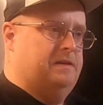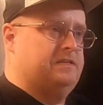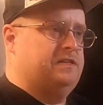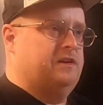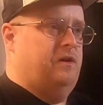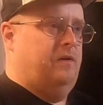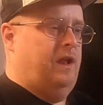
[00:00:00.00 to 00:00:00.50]

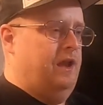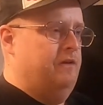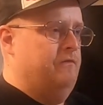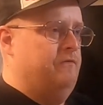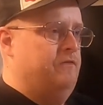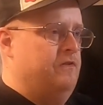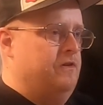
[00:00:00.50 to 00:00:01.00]
because you know a lot
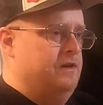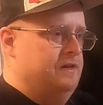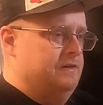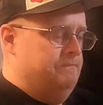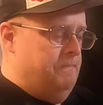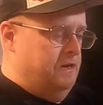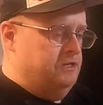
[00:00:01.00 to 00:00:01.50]
of
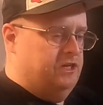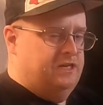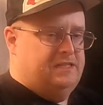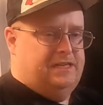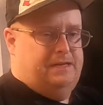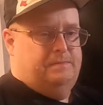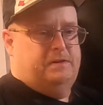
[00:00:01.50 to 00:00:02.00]
major
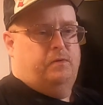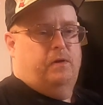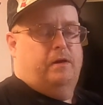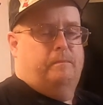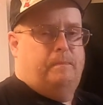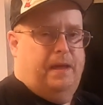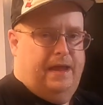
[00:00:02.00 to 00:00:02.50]
league teams. They
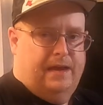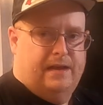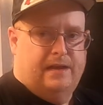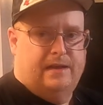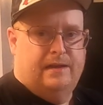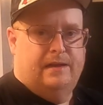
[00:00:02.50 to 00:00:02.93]
wear the pink